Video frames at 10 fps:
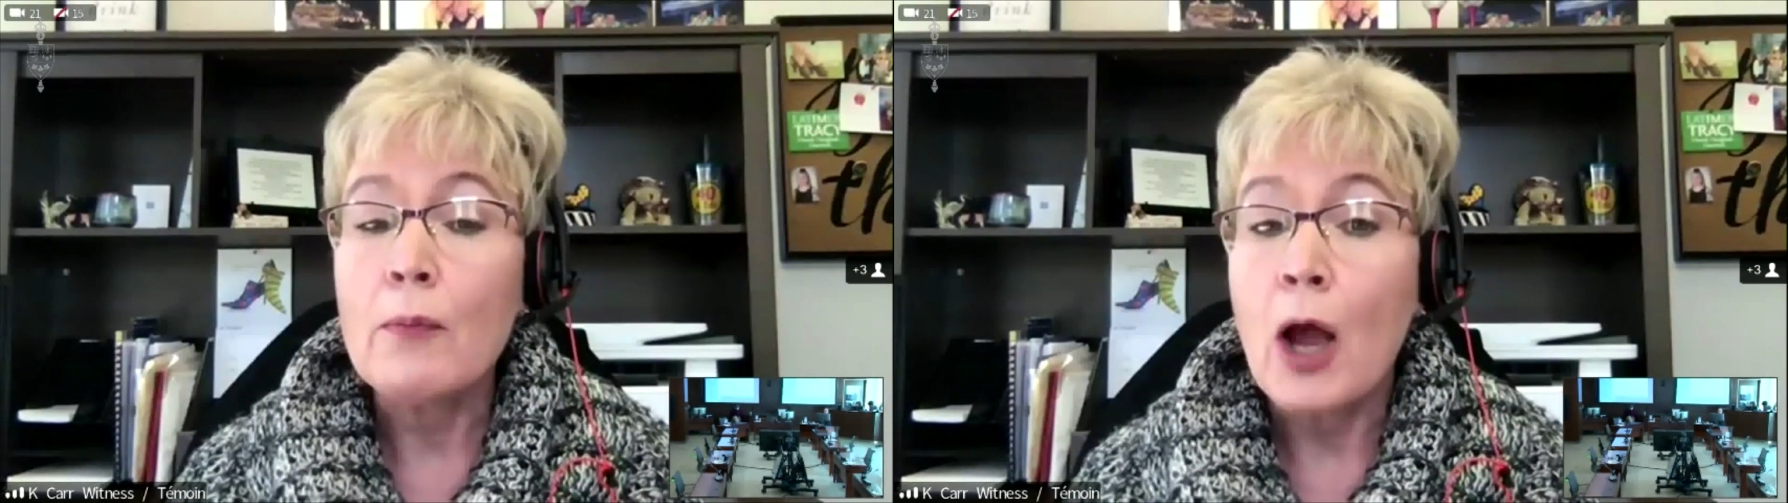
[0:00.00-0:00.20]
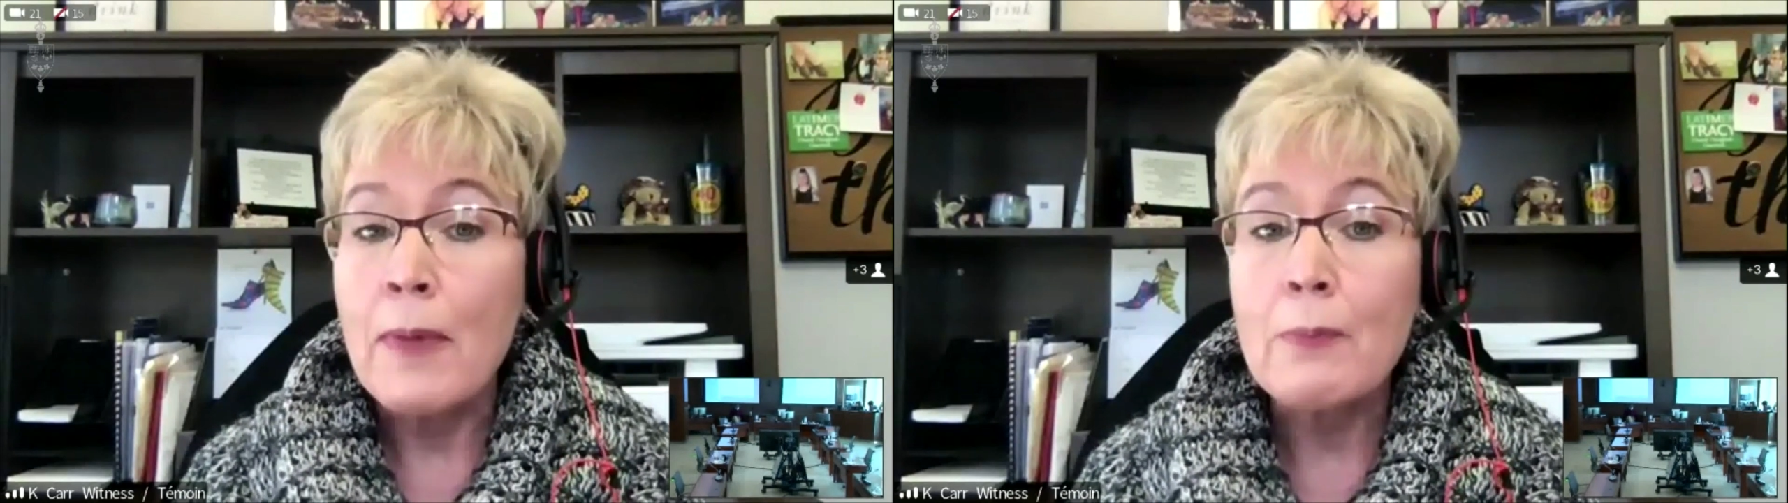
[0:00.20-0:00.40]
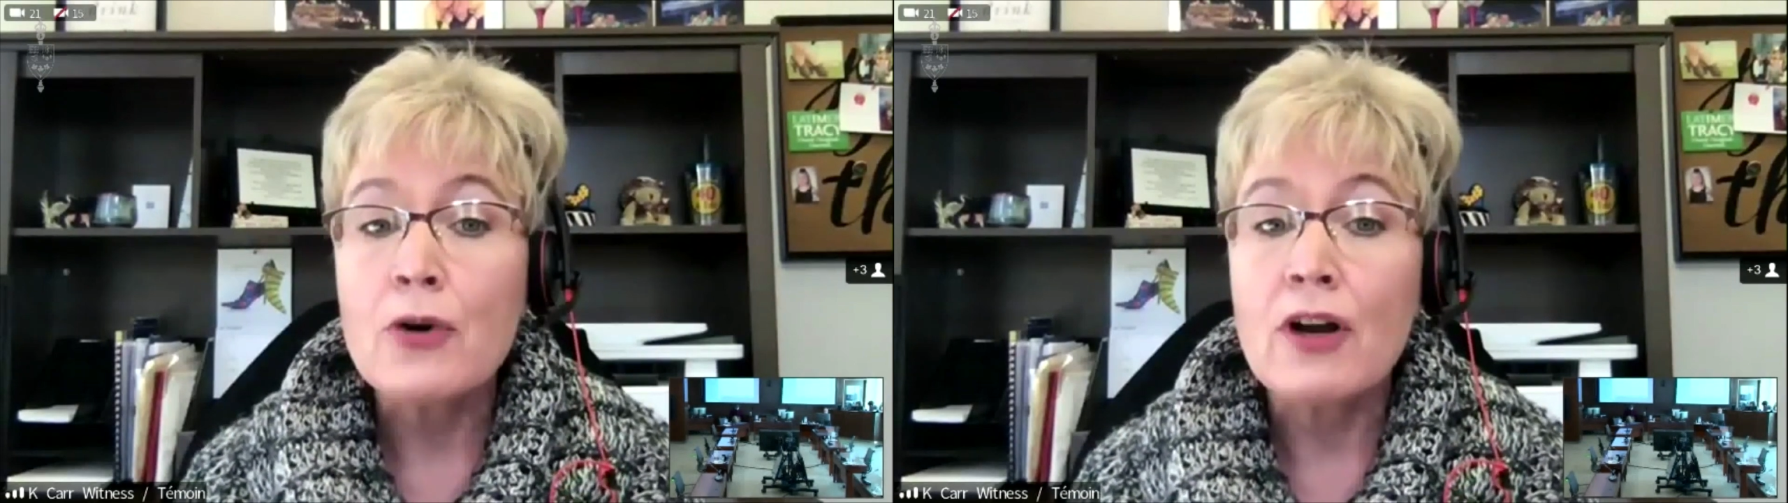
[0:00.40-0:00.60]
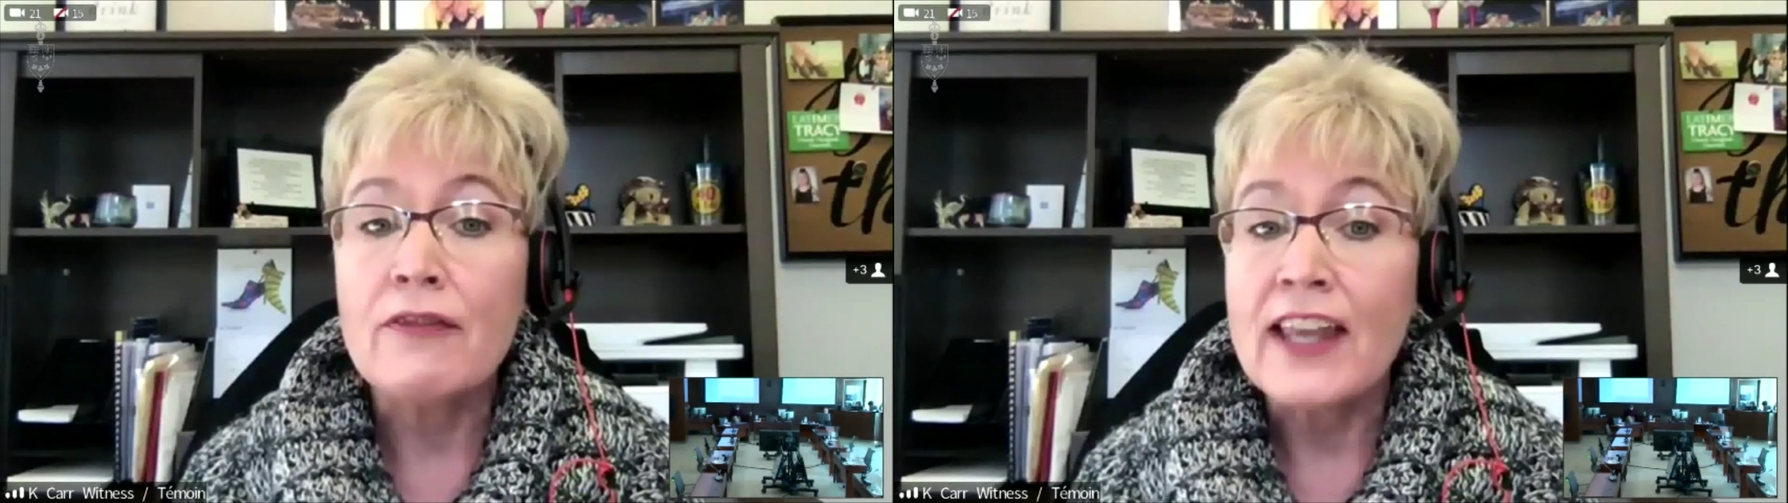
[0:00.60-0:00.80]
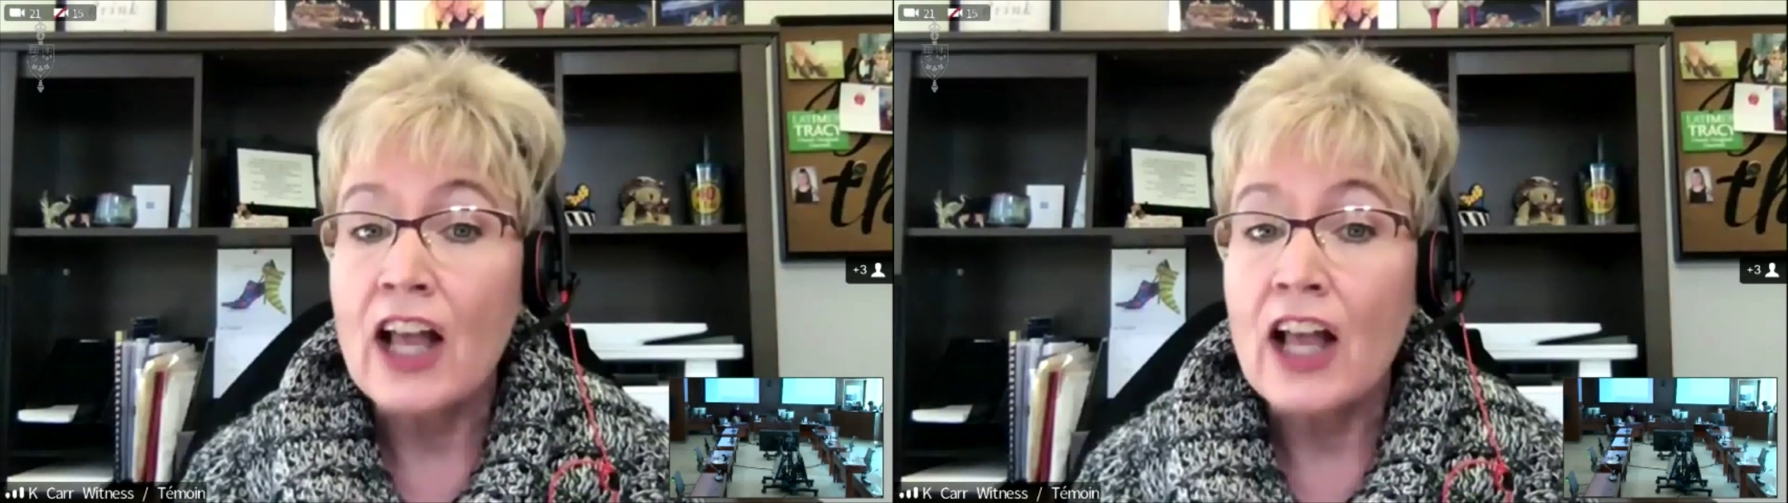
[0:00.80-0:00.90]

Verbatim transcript: a member of the